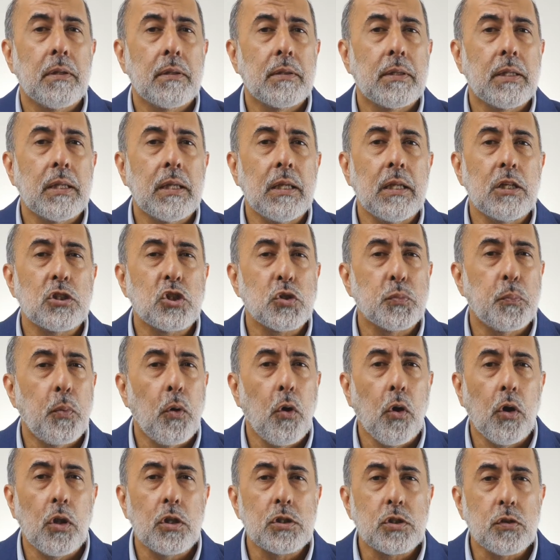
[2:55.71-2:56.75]
the
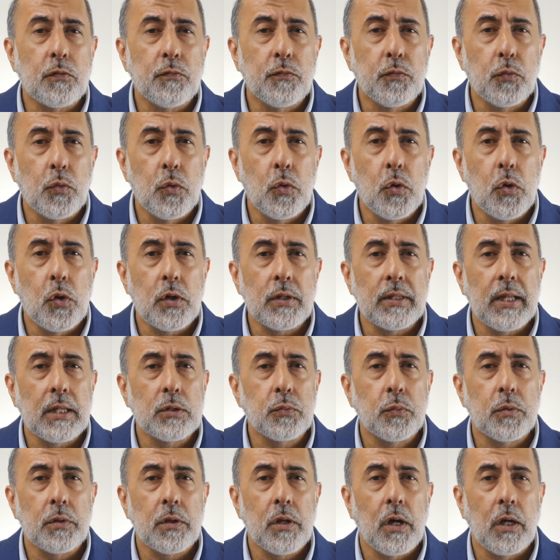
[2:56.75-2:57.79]
spoils of war that
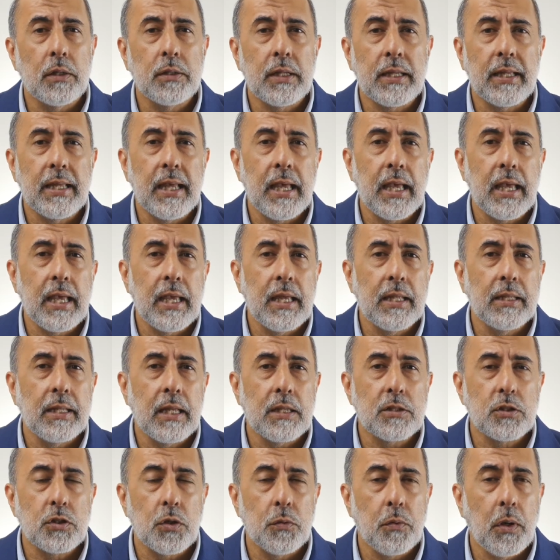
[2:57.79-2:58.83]
we're going to gain
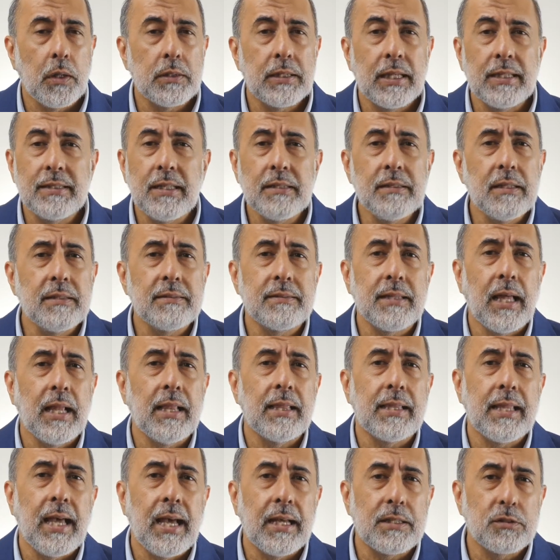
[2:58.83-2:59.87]
and so on? He didn't tell
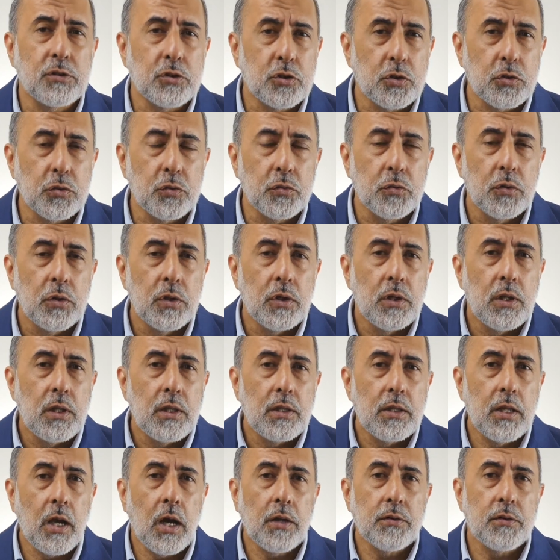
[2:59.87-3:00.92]
that to
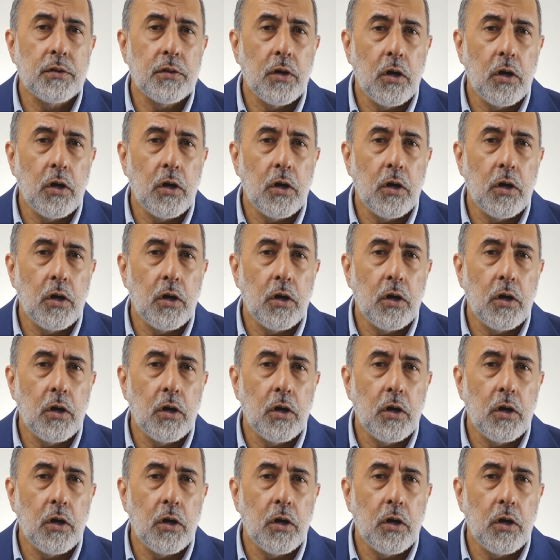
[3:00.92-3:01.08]
the other